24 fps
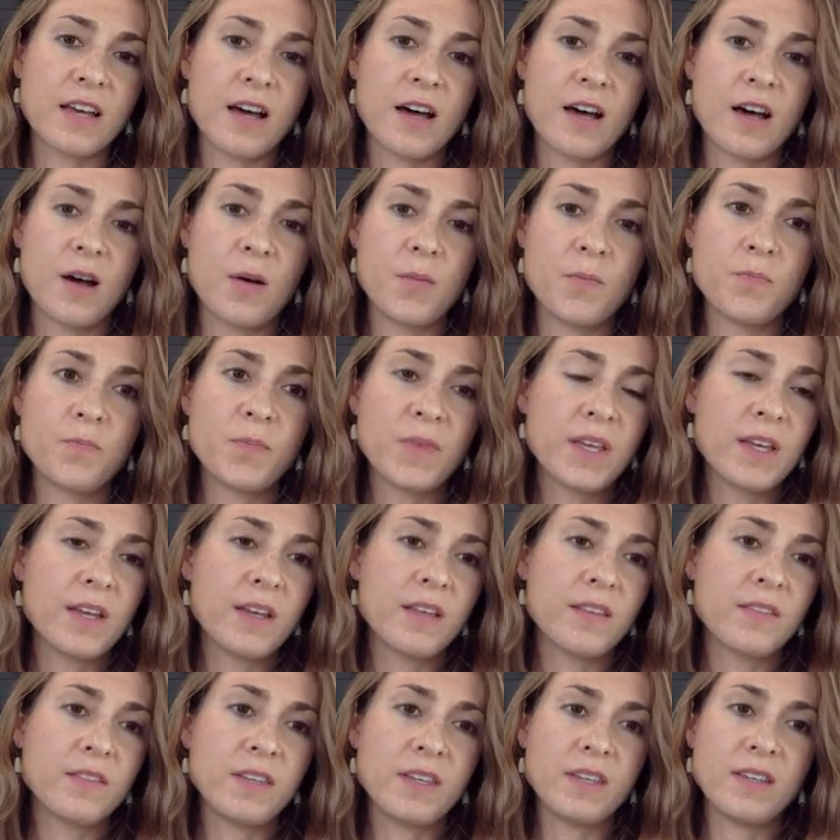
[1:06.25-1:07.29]
Um,
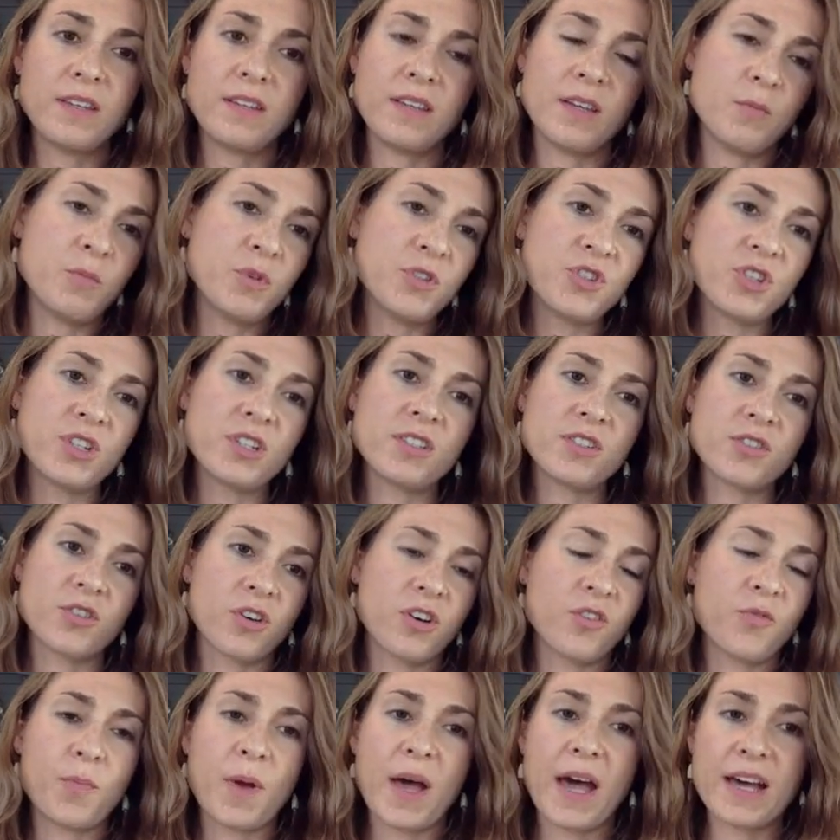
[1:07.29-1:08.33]
the images
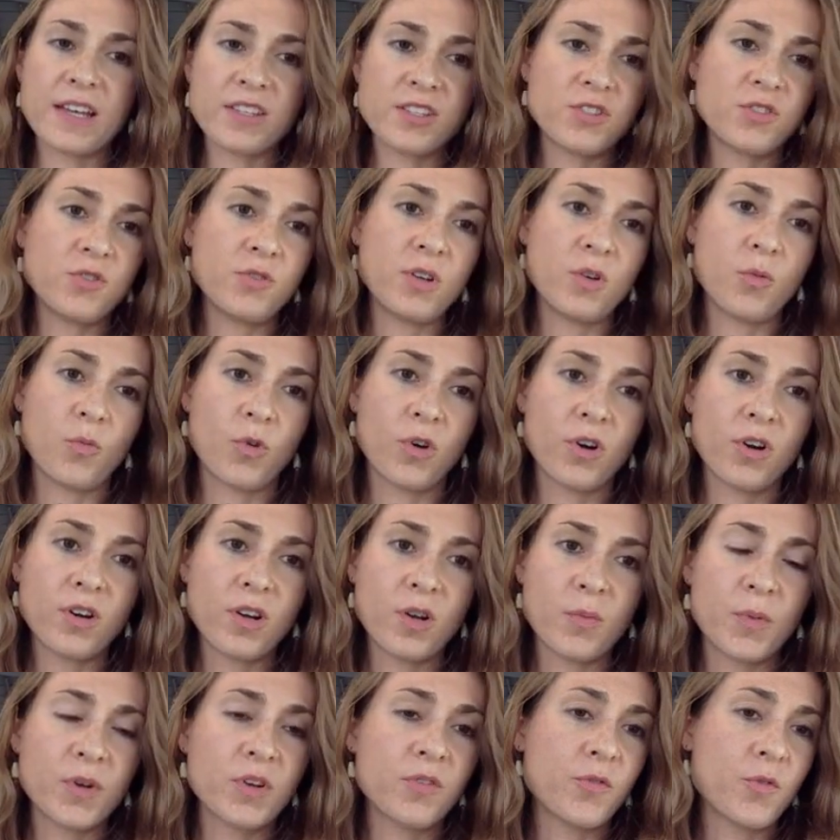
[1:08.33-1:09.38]
are of past student
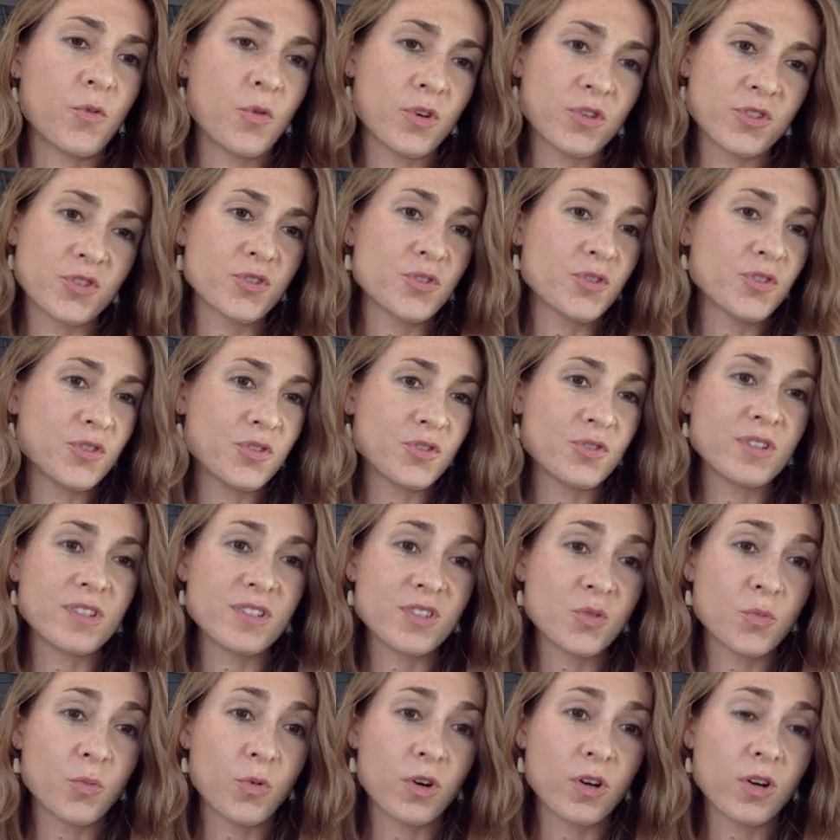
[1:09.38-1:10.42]
work, but of course your
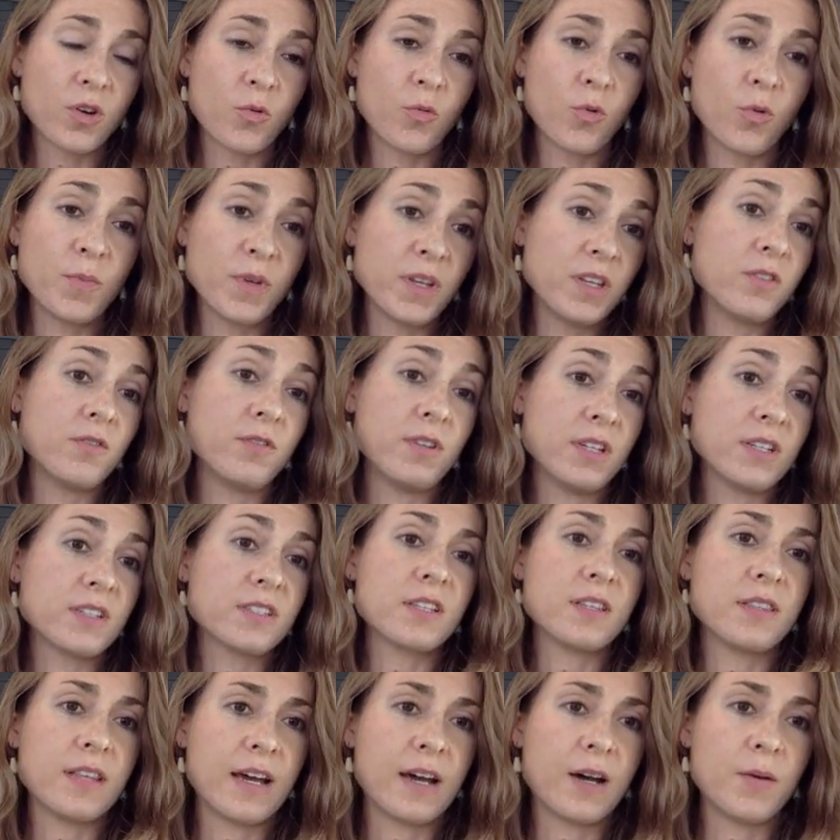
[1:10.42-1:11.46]
students' work will be unique
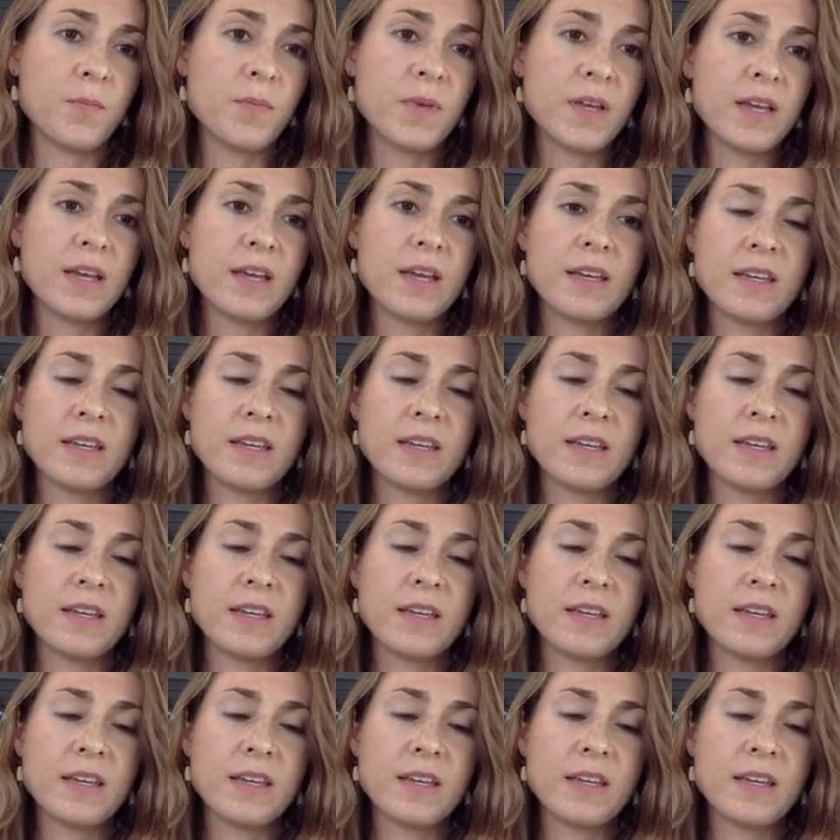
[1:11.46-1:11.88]
to them.